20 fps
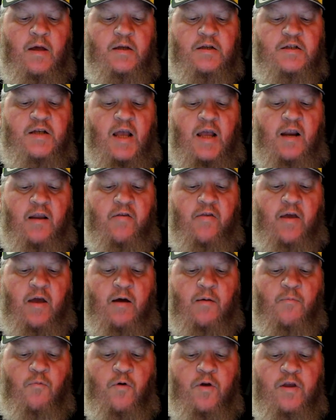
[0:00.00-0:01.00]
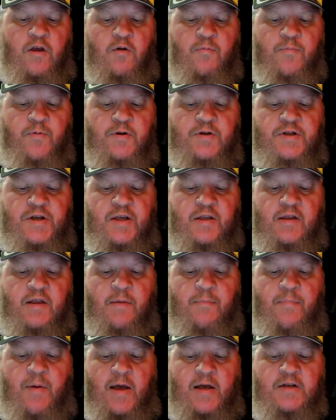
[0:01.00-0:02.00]
Say to them, when you present
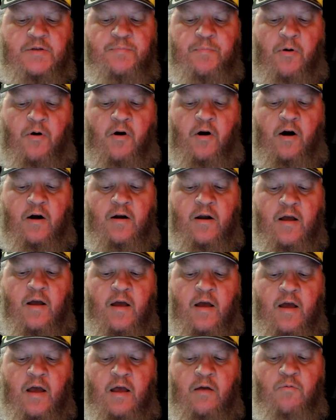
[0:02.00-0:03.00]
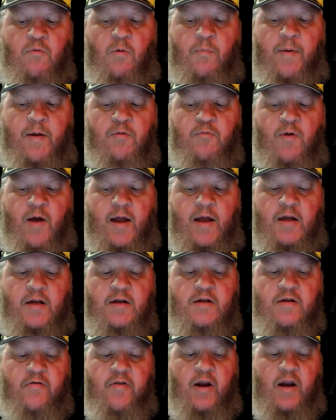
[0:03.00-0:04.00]
the best part, it will be
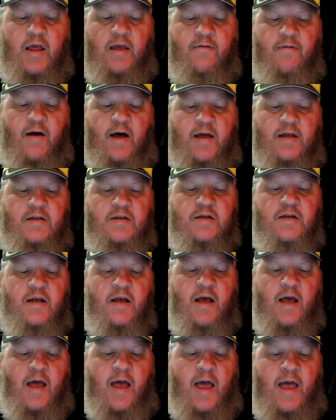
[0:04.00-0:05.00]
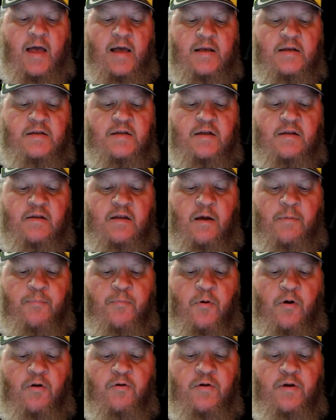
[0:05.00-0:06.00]
reckoned to the Levites as the
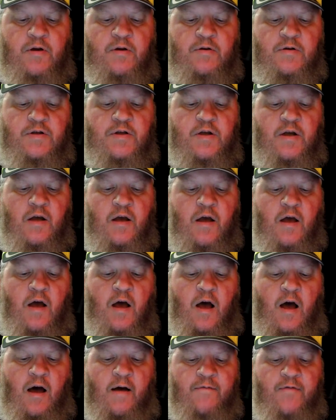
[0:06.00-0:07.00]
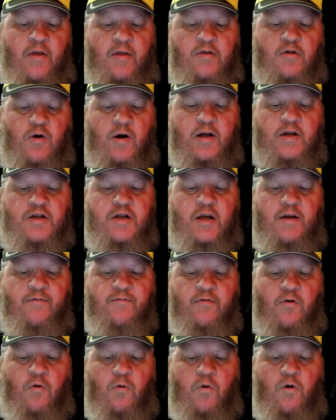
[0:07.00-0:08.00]
produce of the threshing
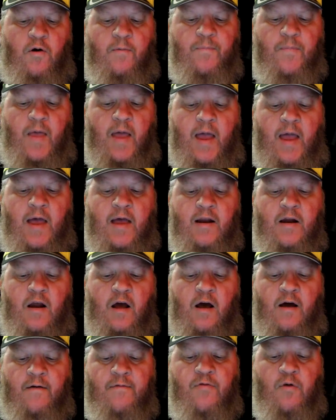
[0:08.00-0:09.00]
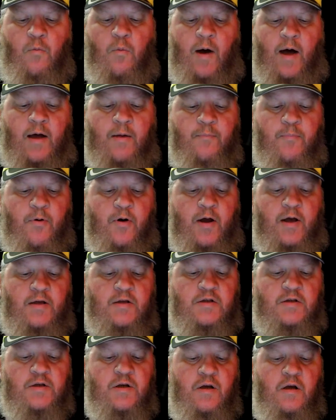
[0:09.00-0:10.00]
floor and of the
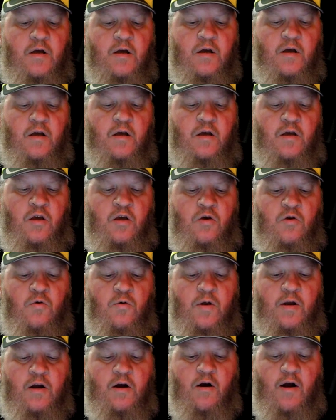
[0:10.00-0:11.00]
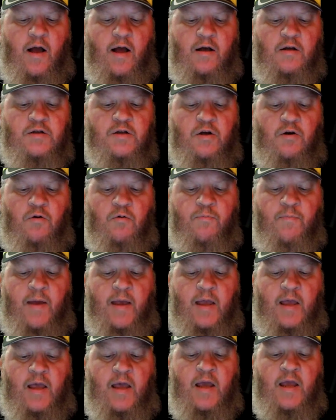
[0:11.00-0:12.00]
winepress. You and your household
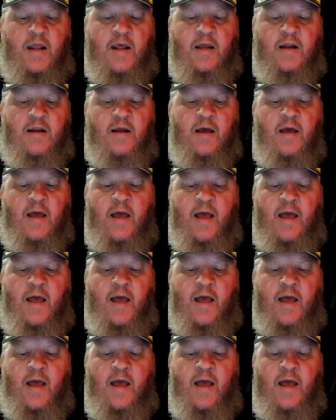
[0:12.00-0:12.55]
may eat it